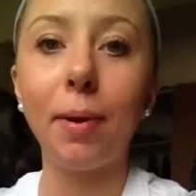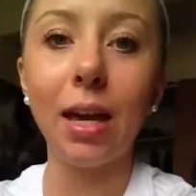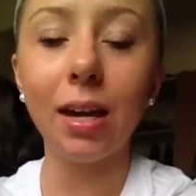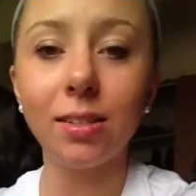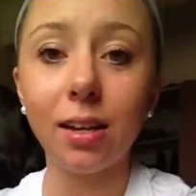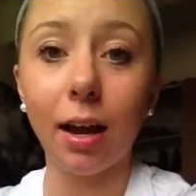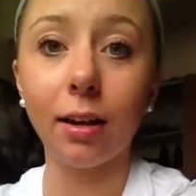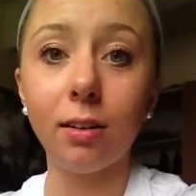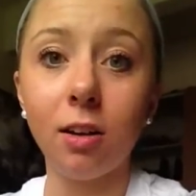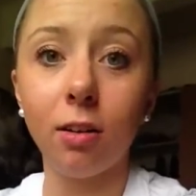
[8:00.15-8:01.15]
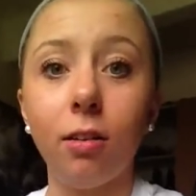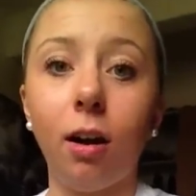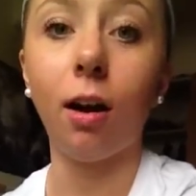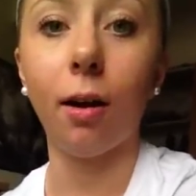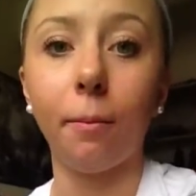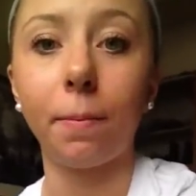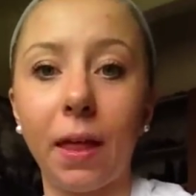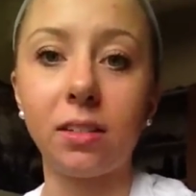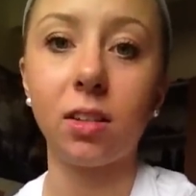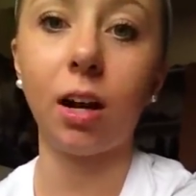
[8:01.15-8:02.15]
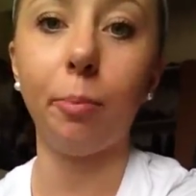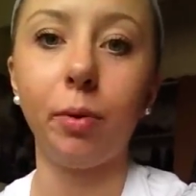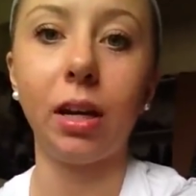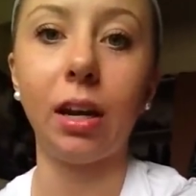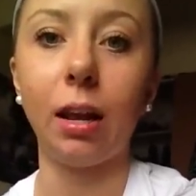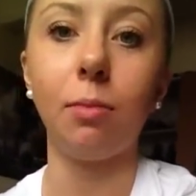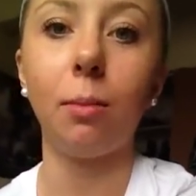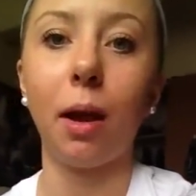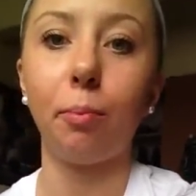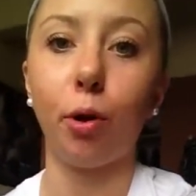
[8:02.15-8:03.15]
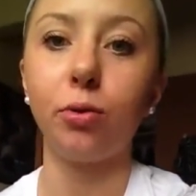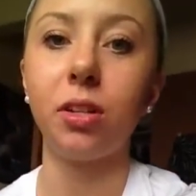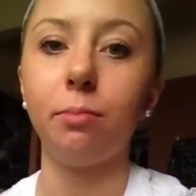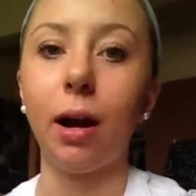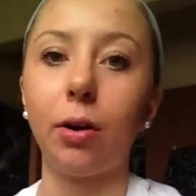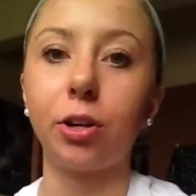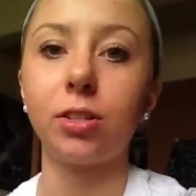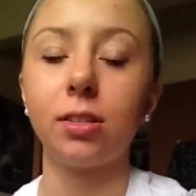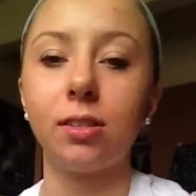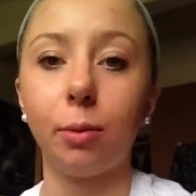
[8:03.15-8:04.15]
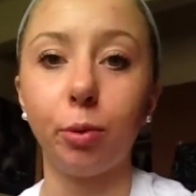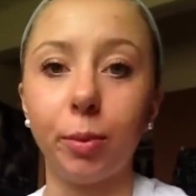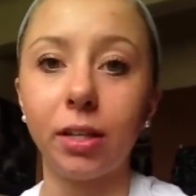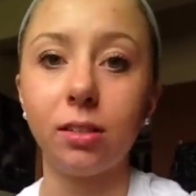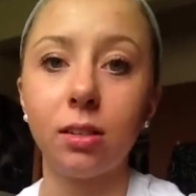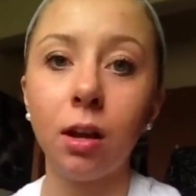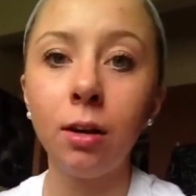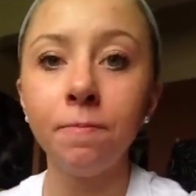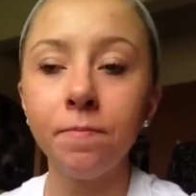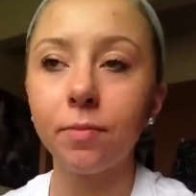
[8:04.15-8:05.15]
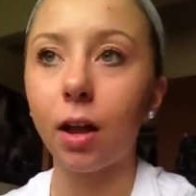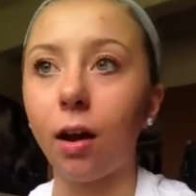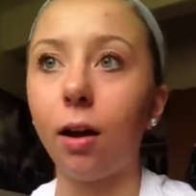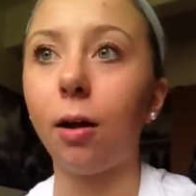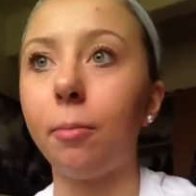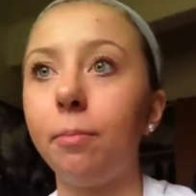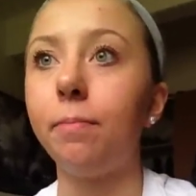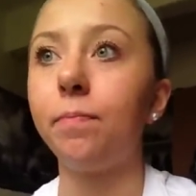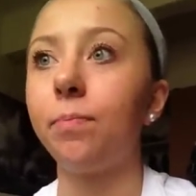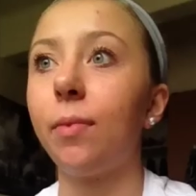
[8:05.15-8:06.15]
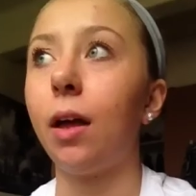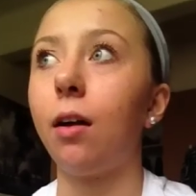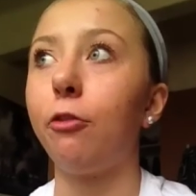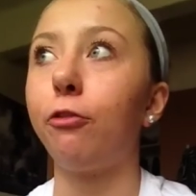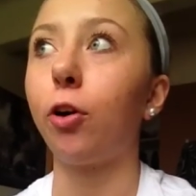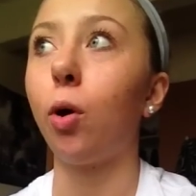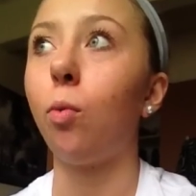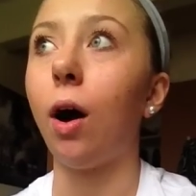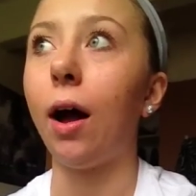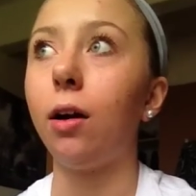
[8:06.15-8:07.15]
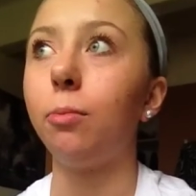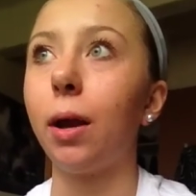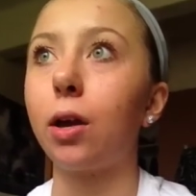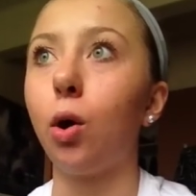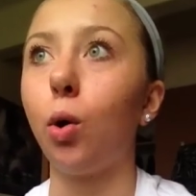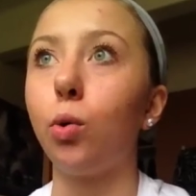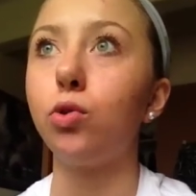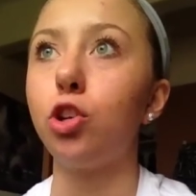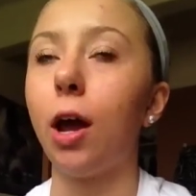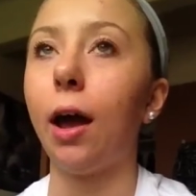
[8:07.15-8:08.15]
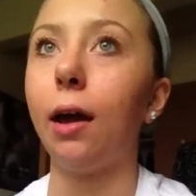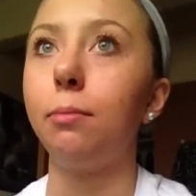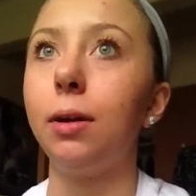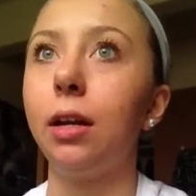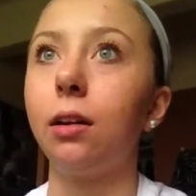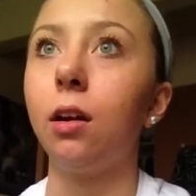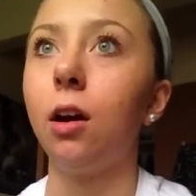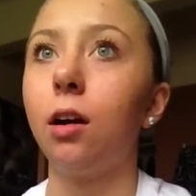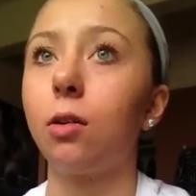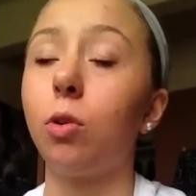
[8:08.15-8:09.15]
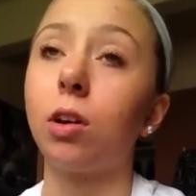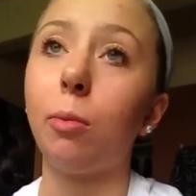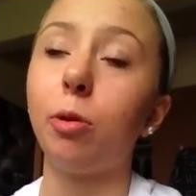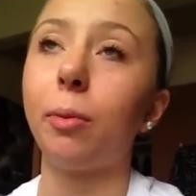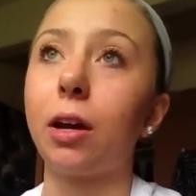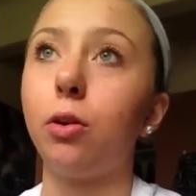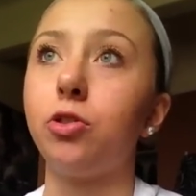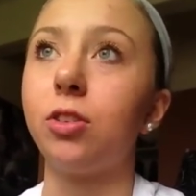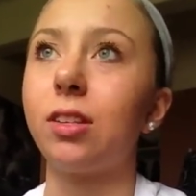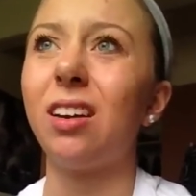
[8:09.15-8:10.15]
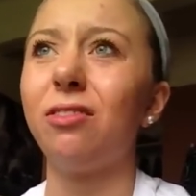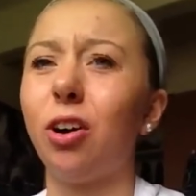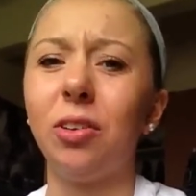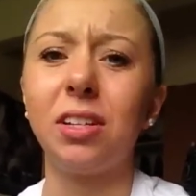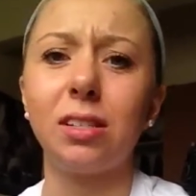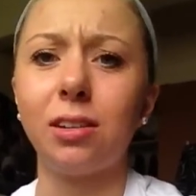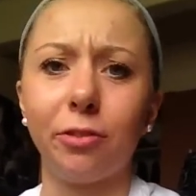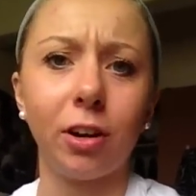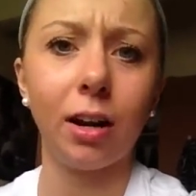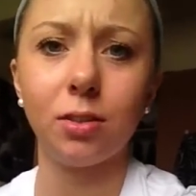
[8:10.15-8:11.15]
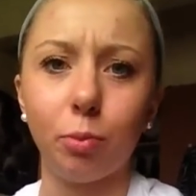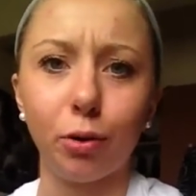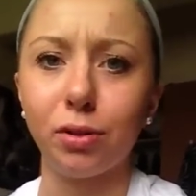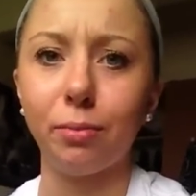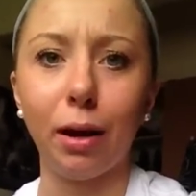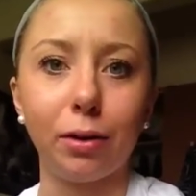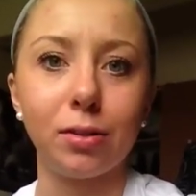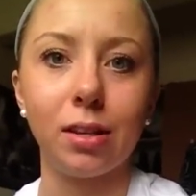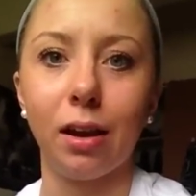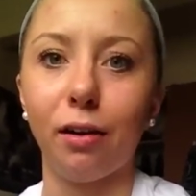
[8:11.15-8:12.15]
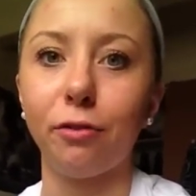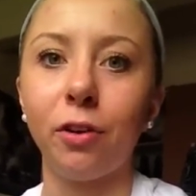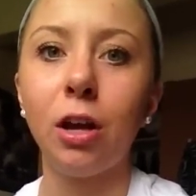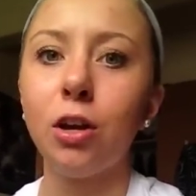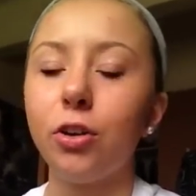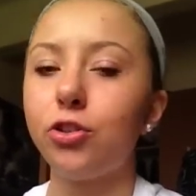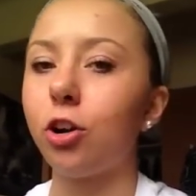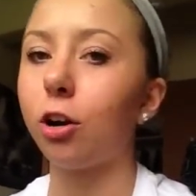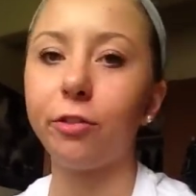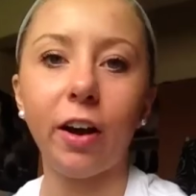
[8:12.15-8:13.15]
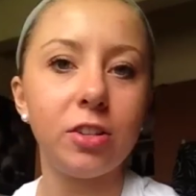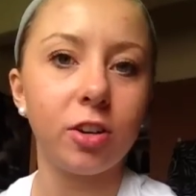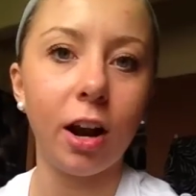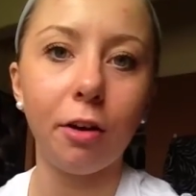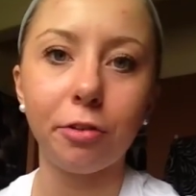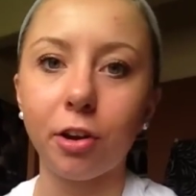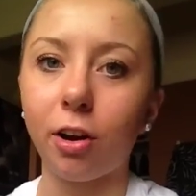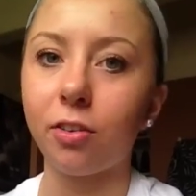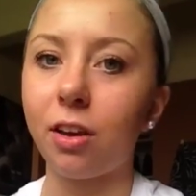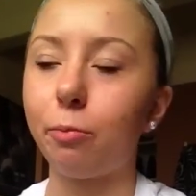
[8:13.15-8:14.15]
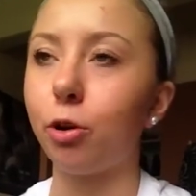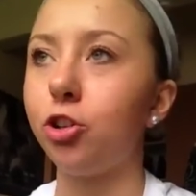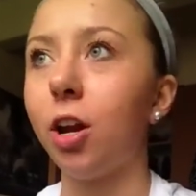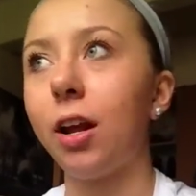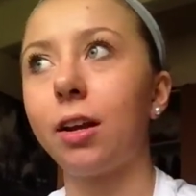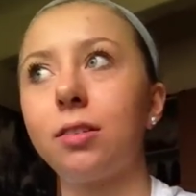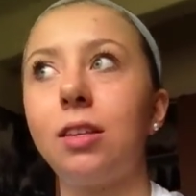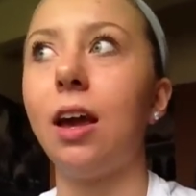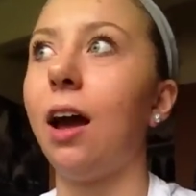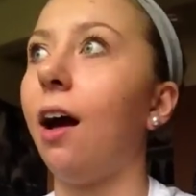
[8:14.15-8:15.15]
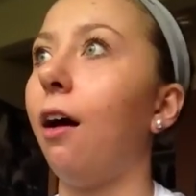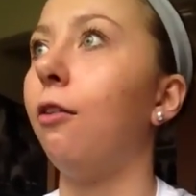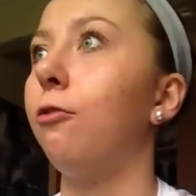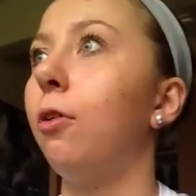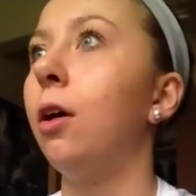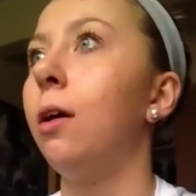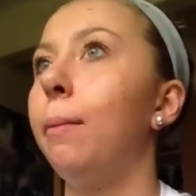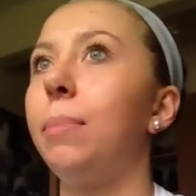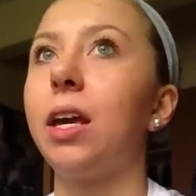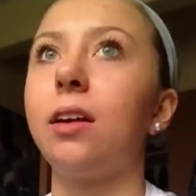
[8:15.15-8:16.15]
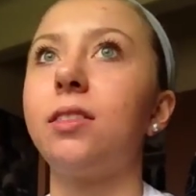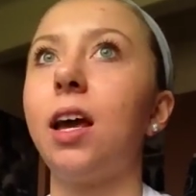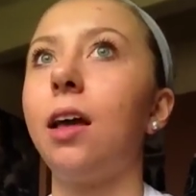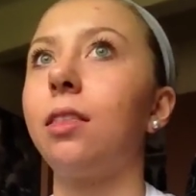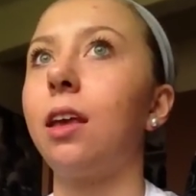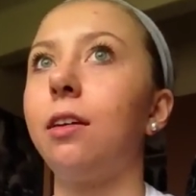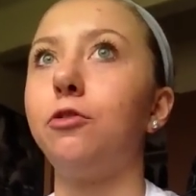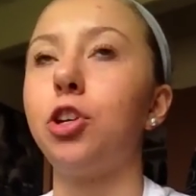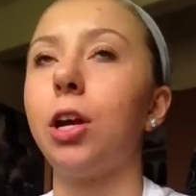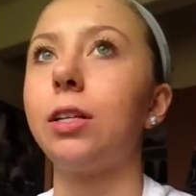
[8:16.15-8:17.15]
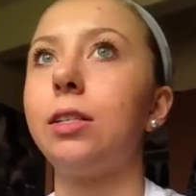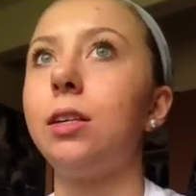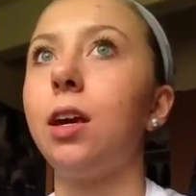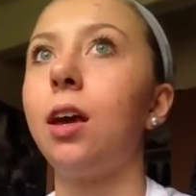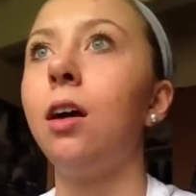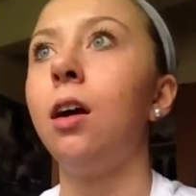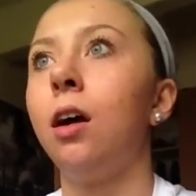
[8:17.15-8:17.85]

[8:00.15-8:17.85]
BSN. That's the company name. They make protein powders and supplements. For a while, my coach had been, a couple of my coaches, they have all these different kinds of protein powders. They have Stronger, Faster, Healthier. They have Progenics. They have BSN. They have GNC.